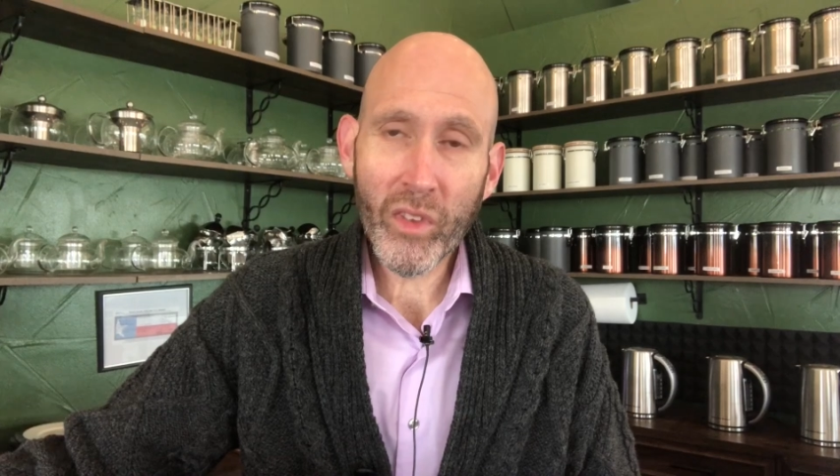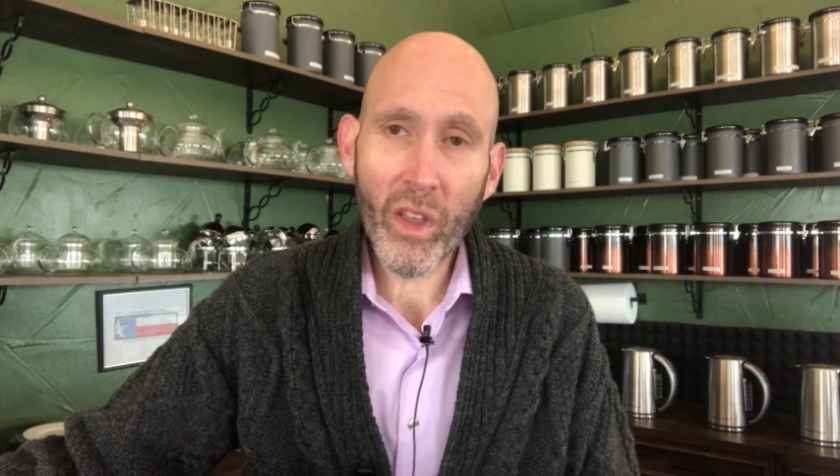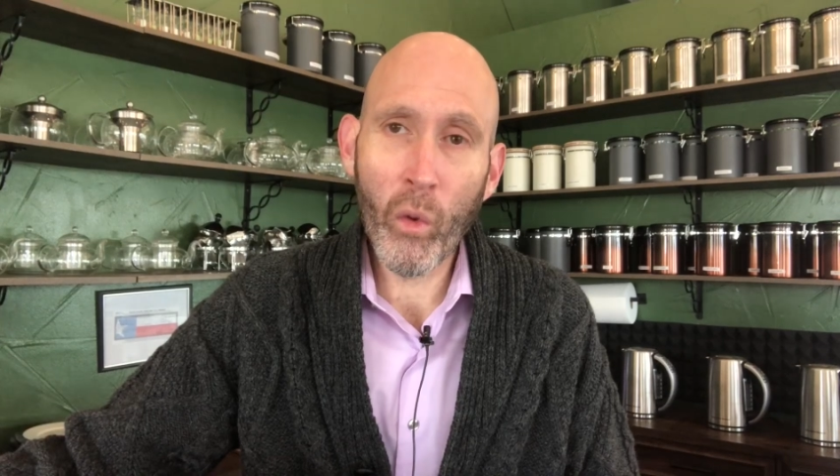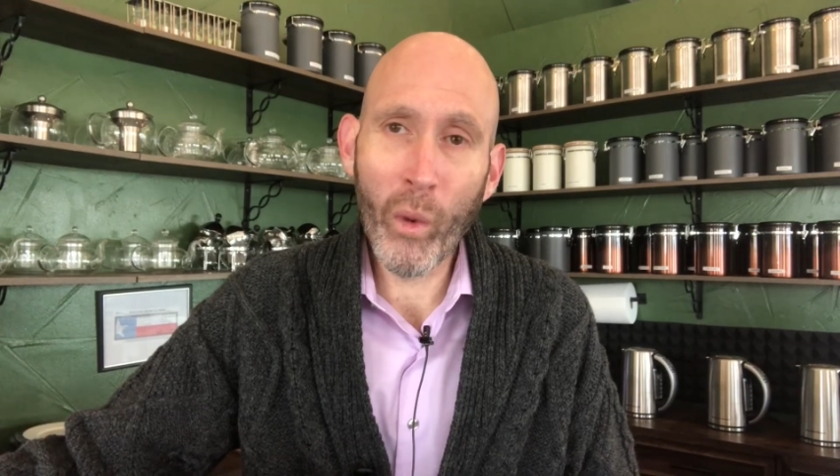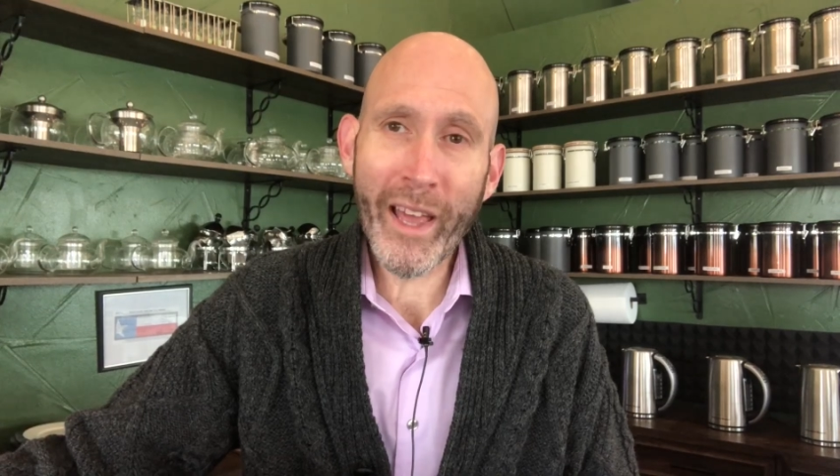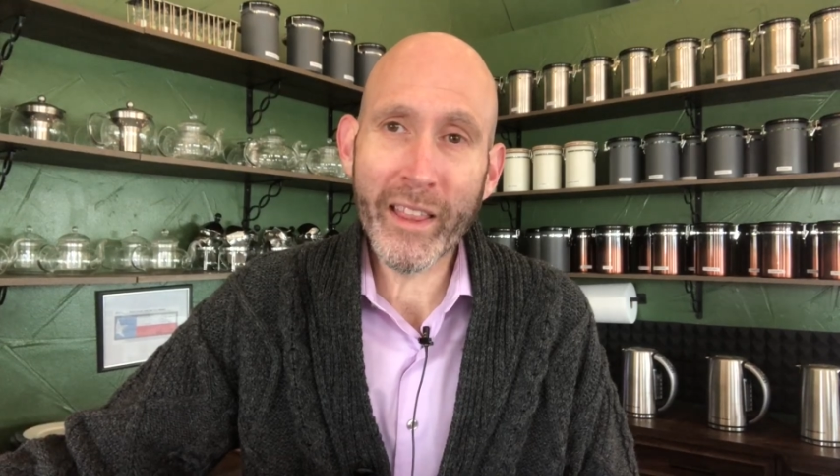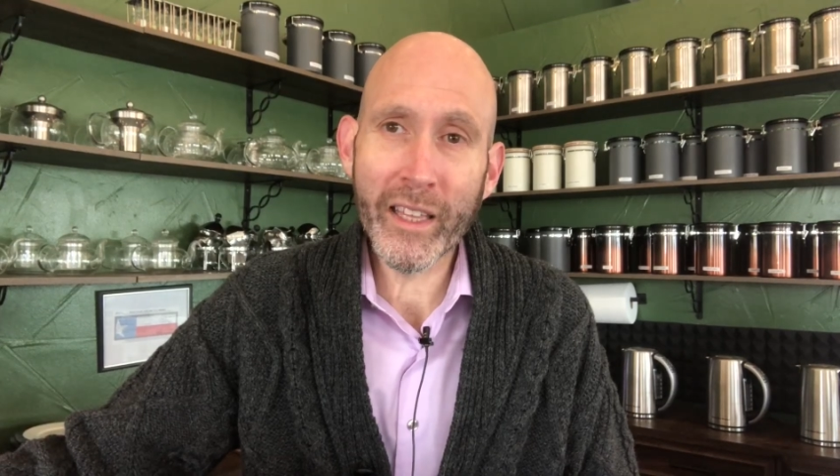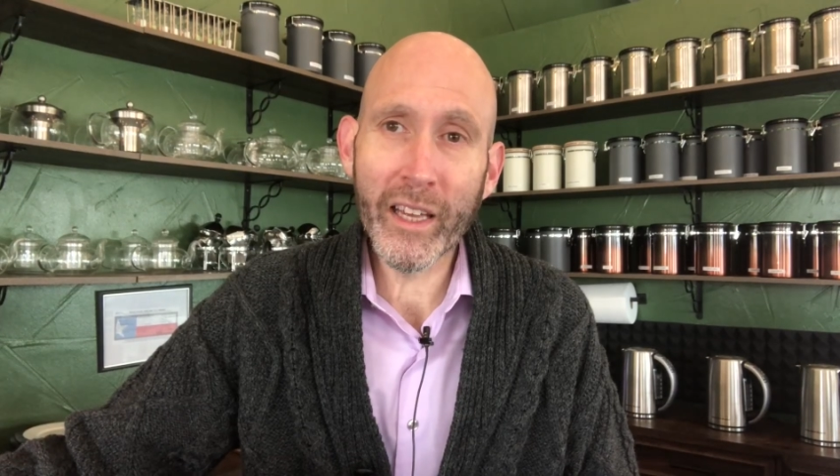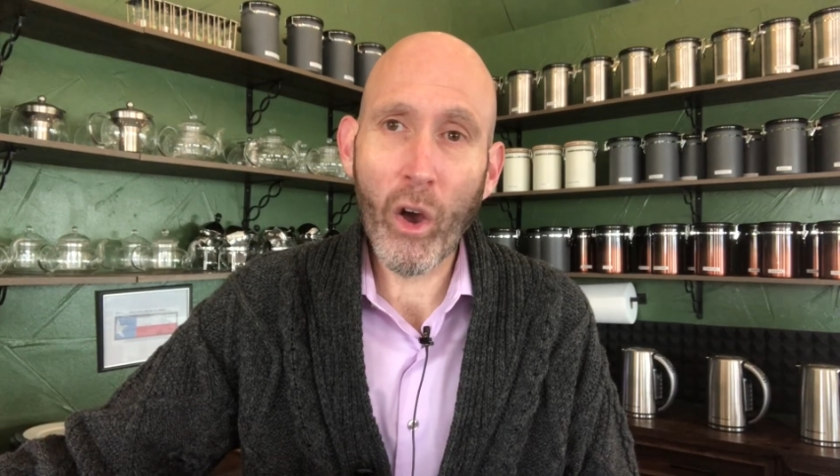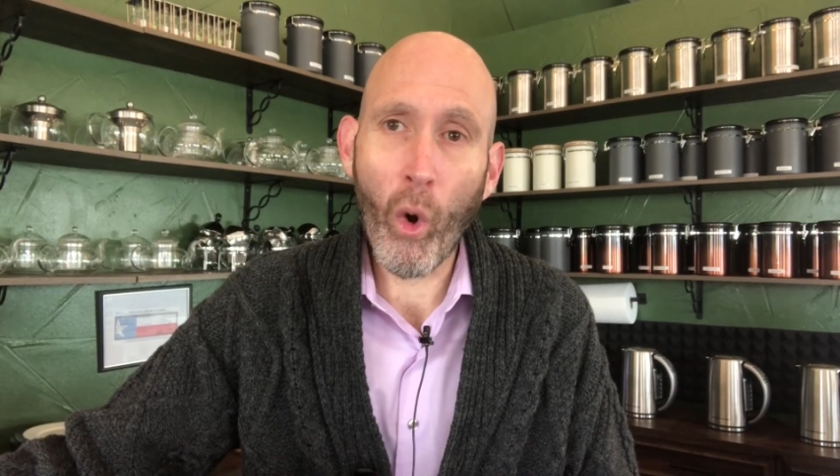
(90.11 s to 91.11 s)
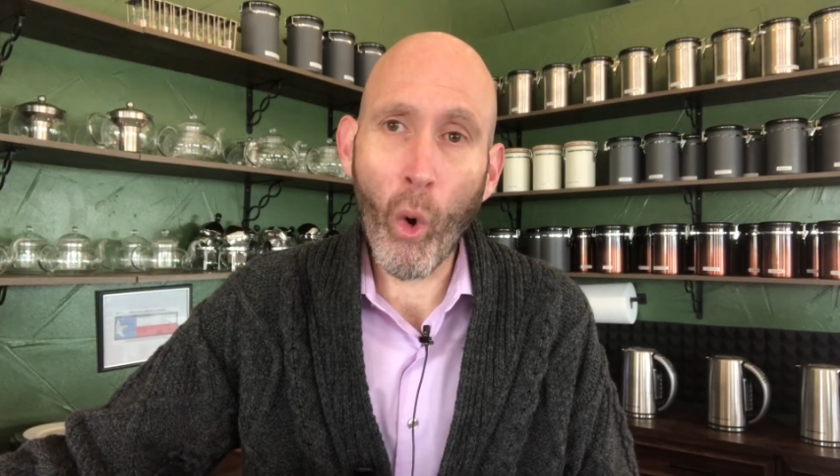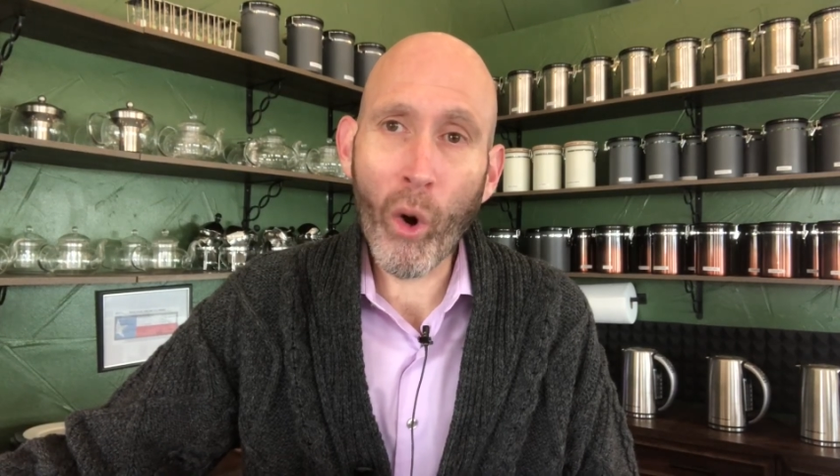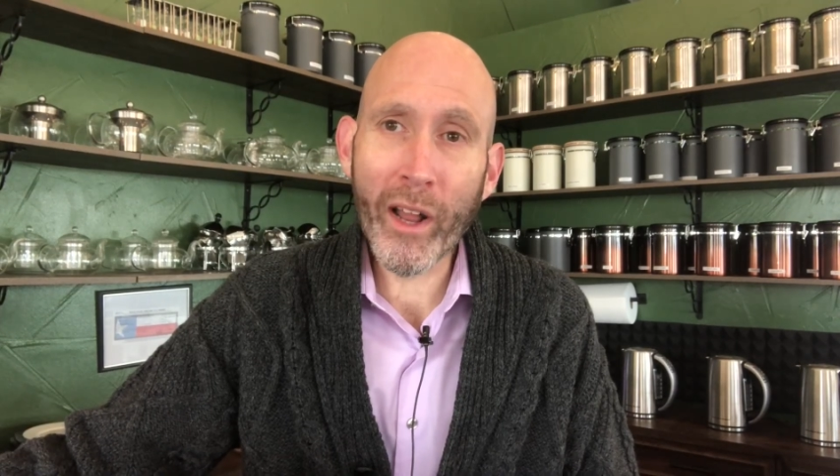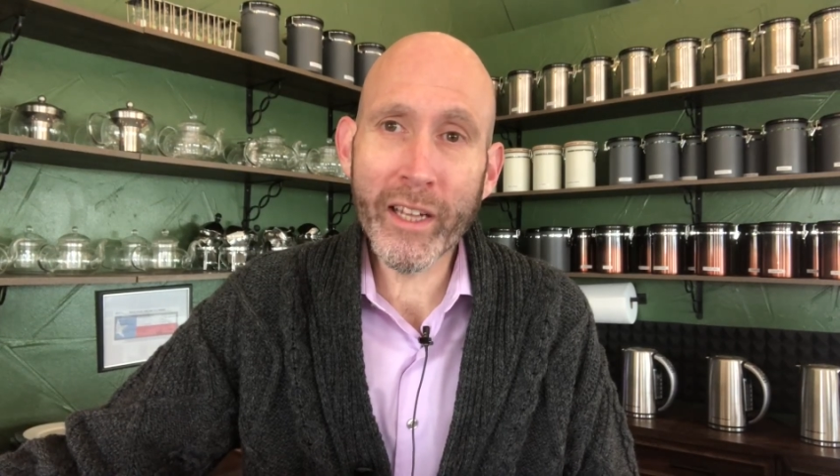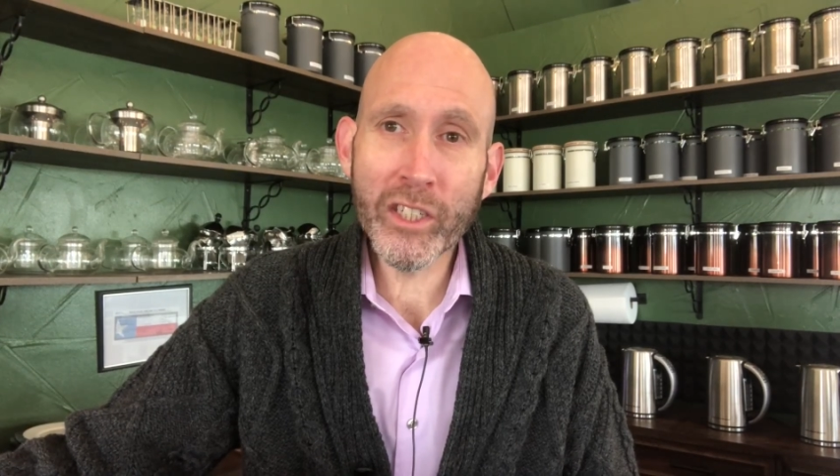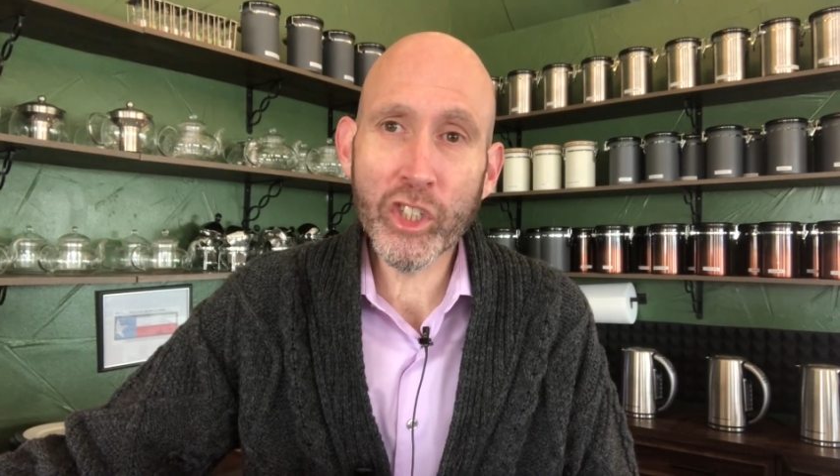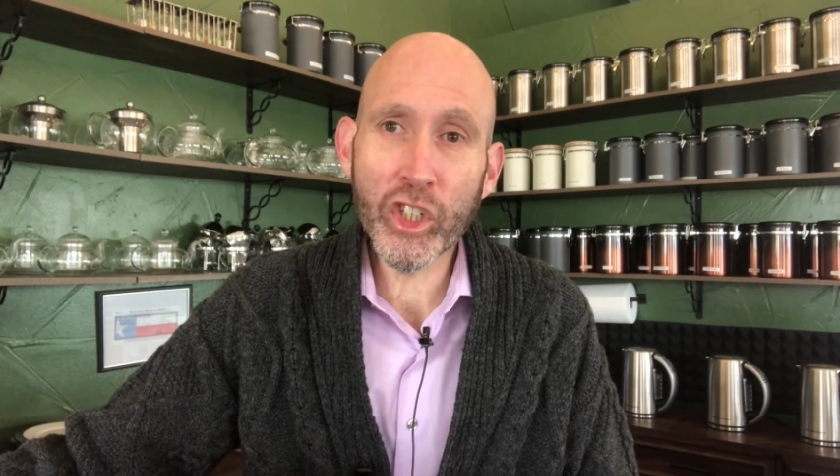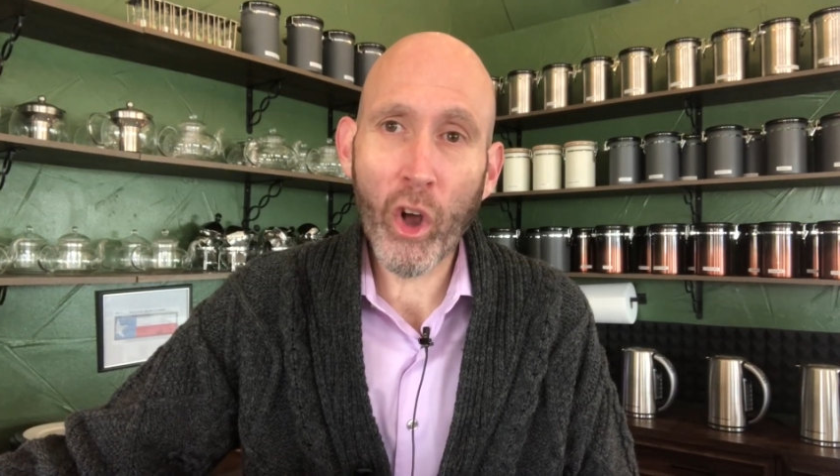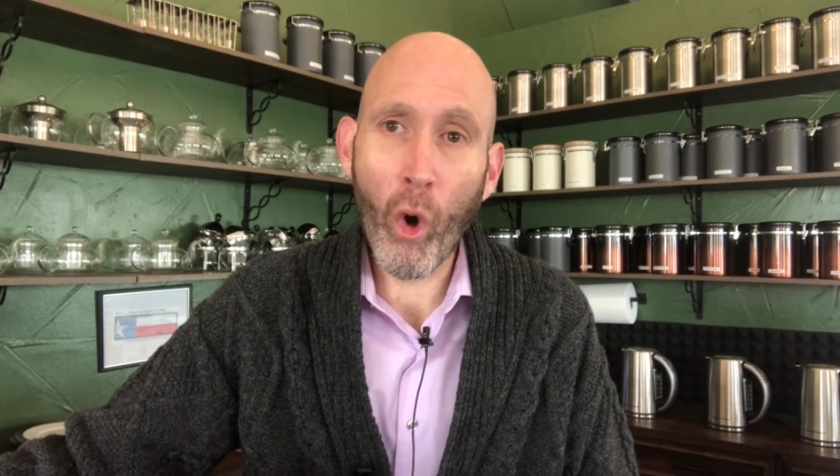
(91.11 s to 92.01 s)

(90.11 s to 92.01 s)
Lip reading: with orange